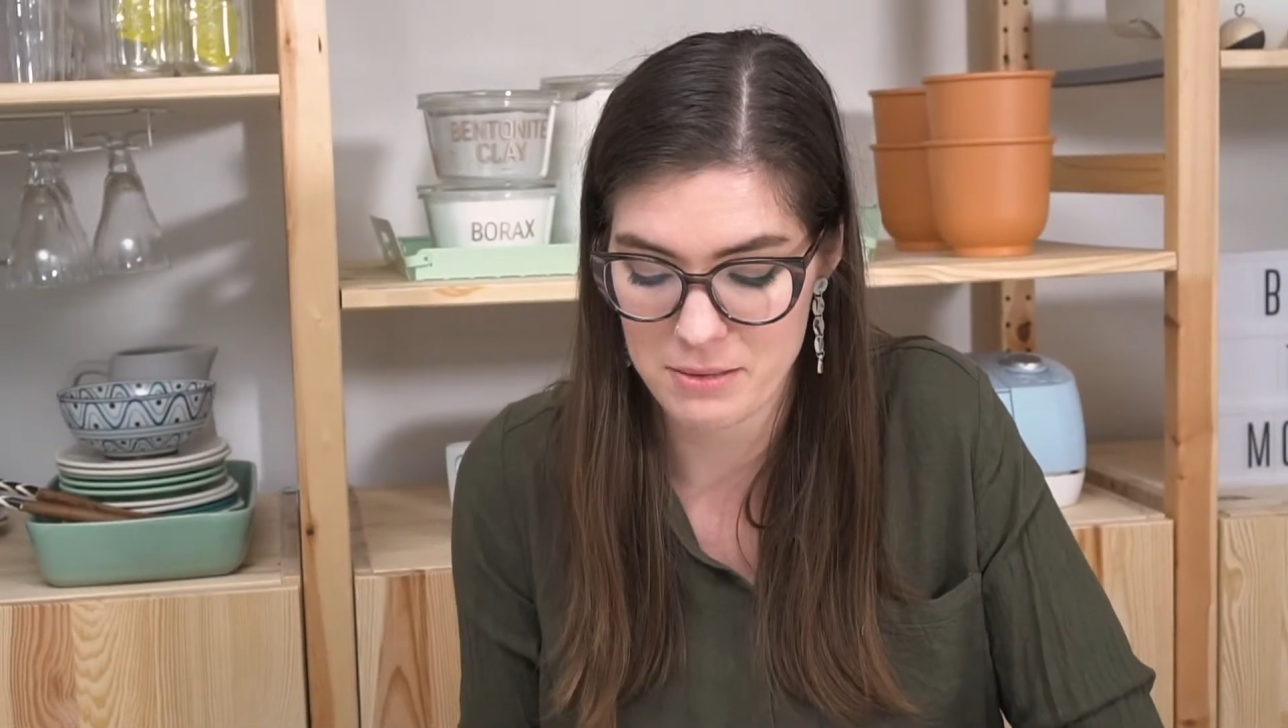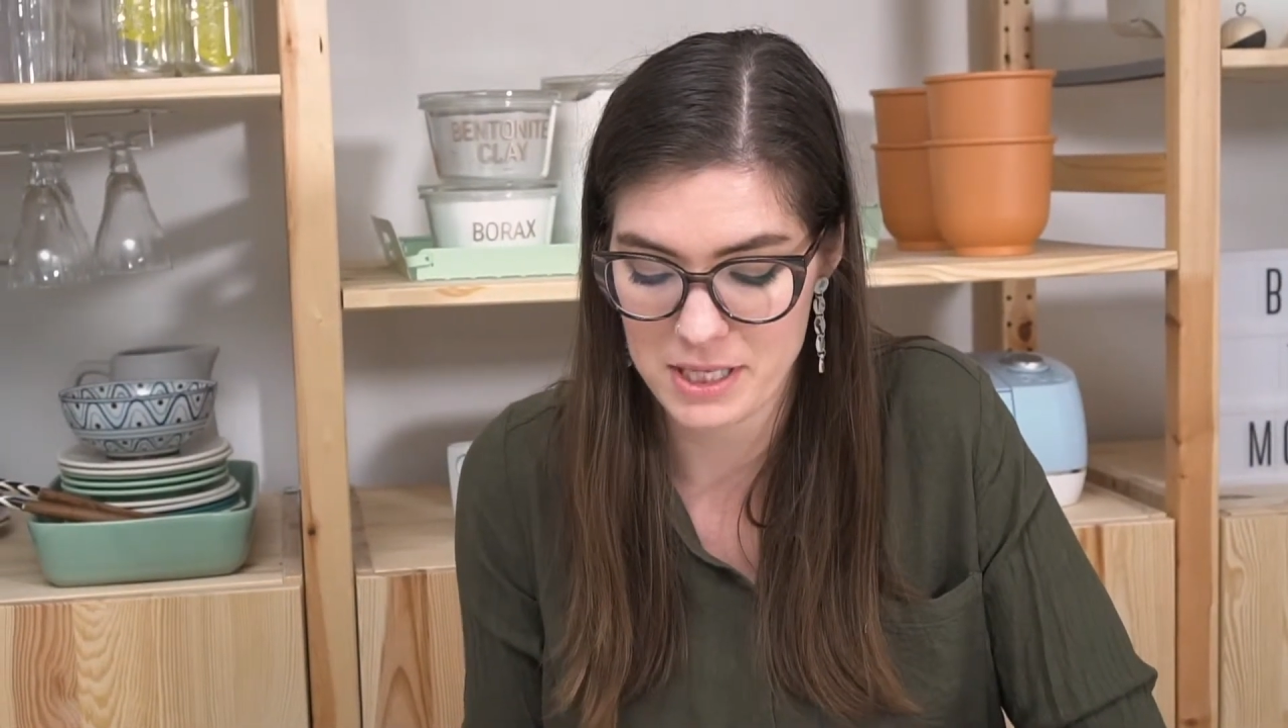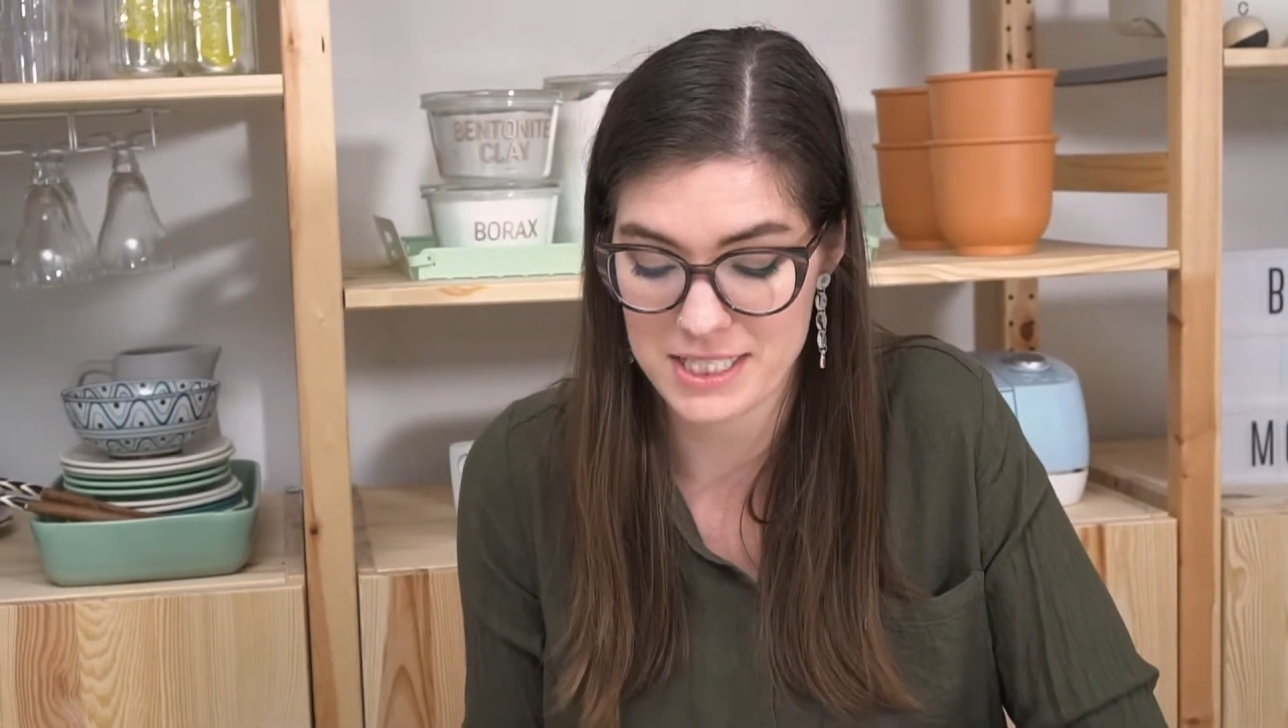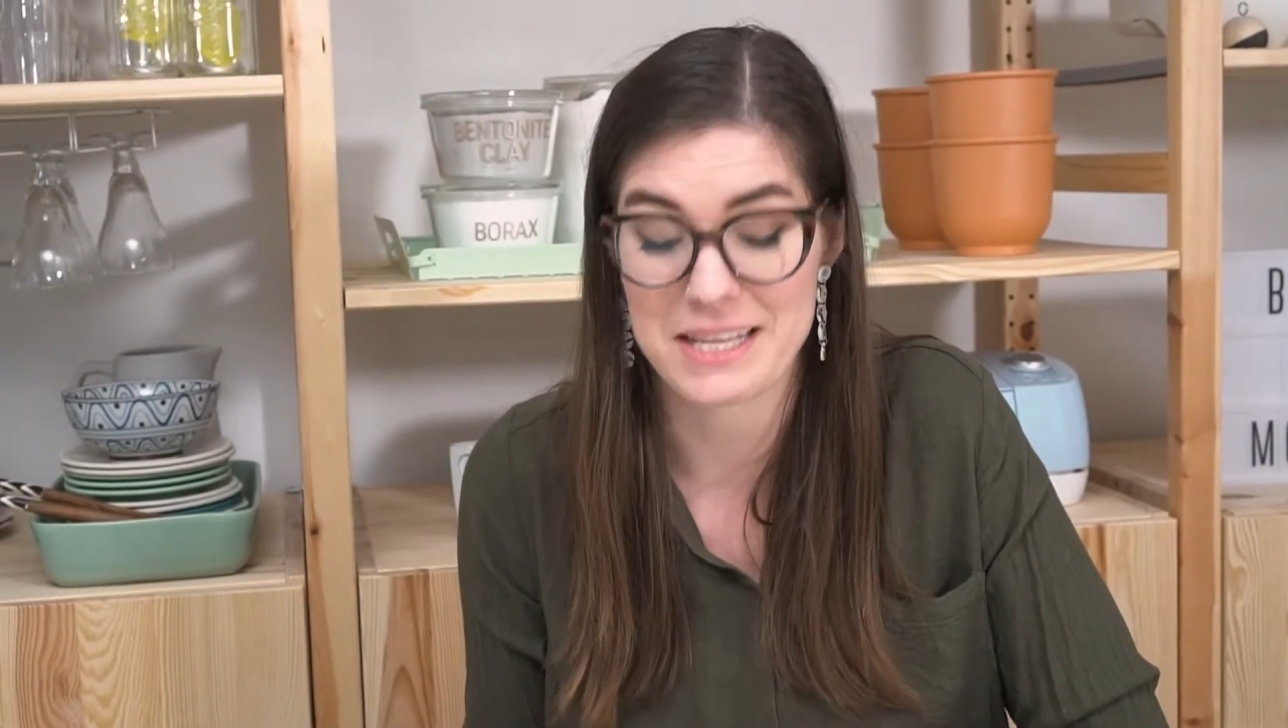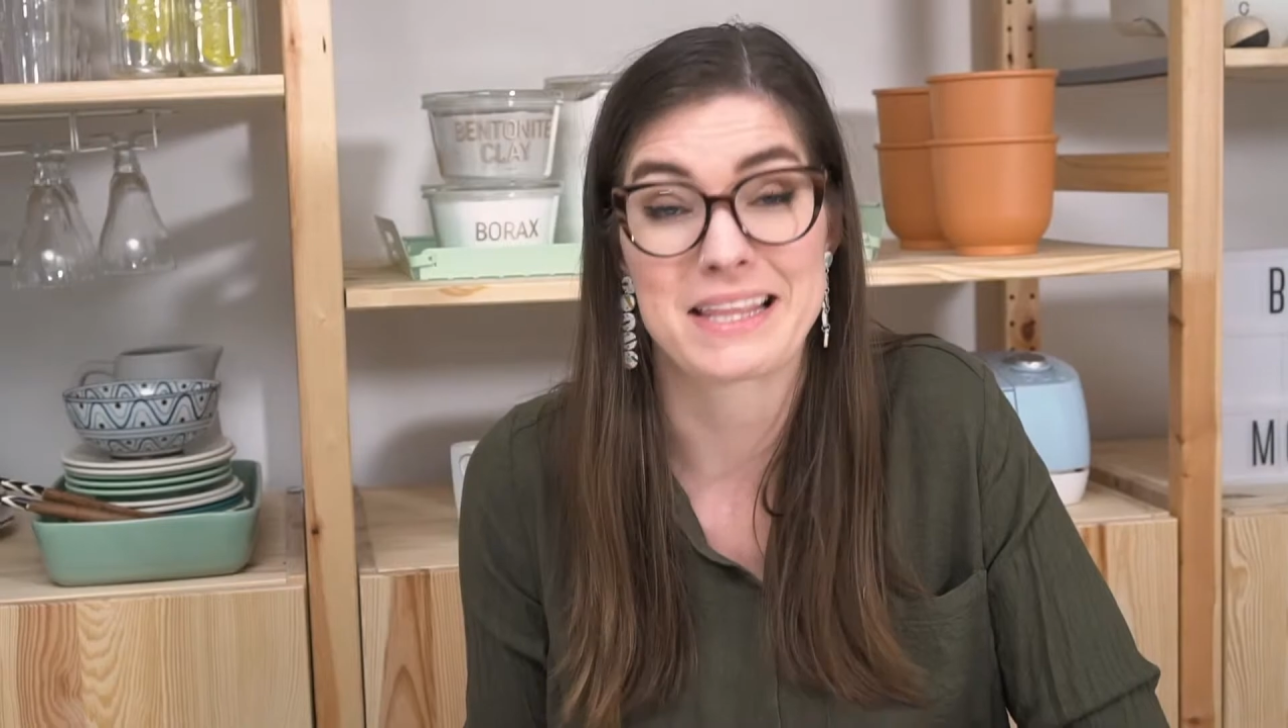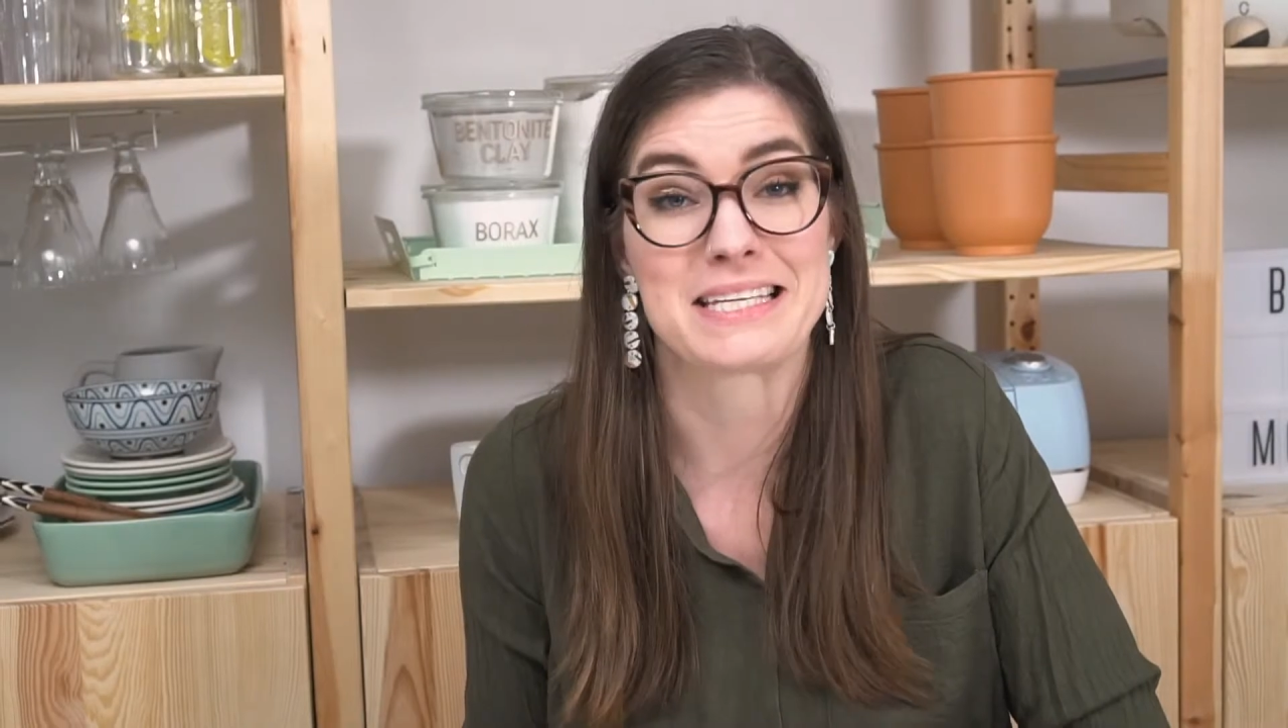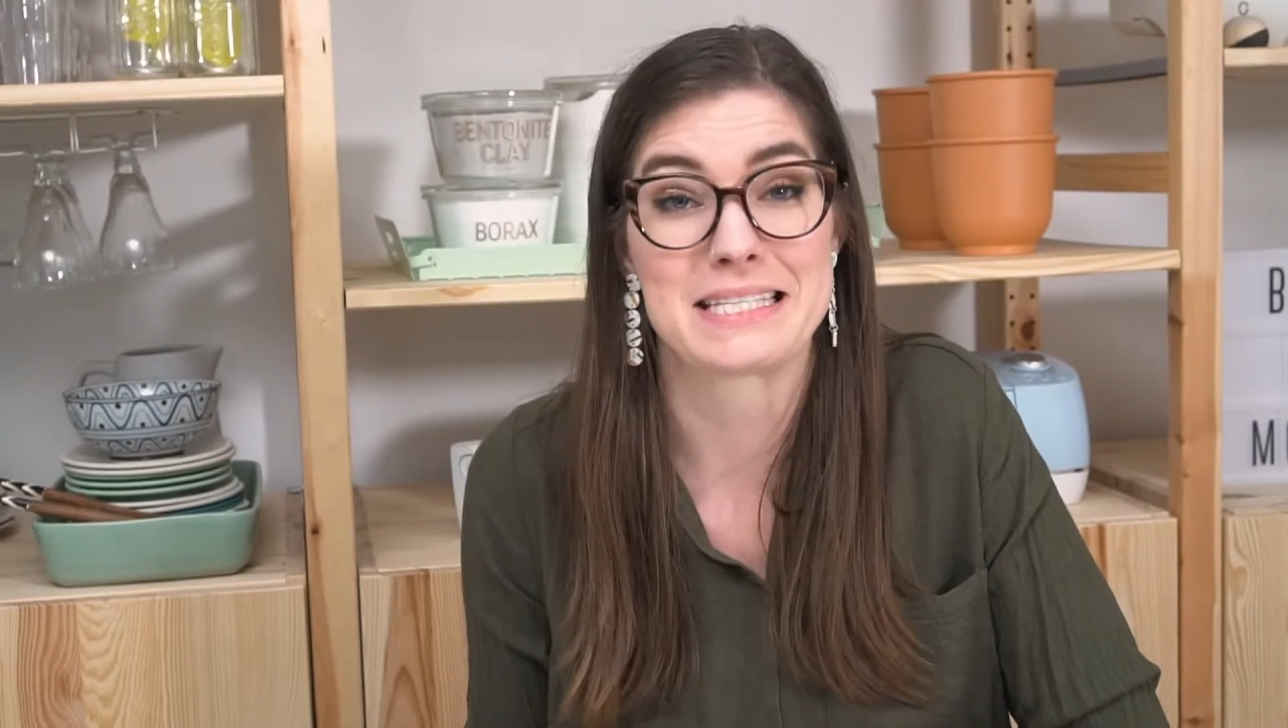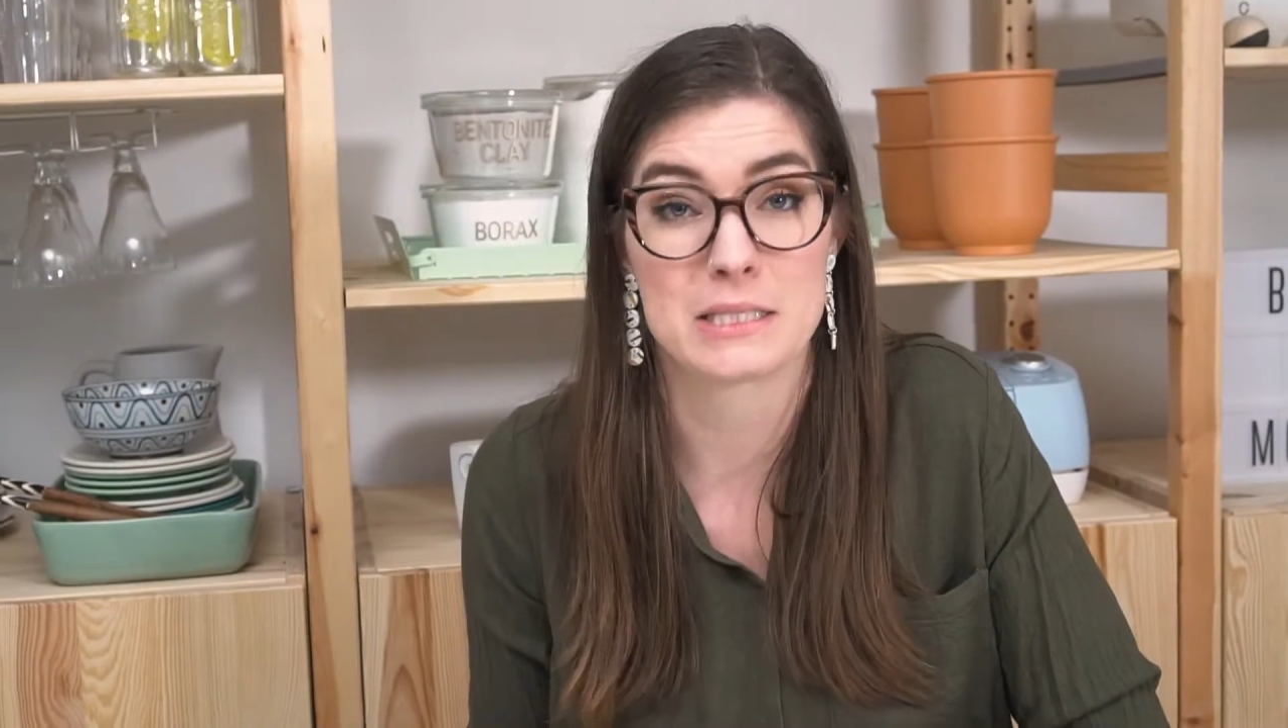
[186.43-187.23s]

into this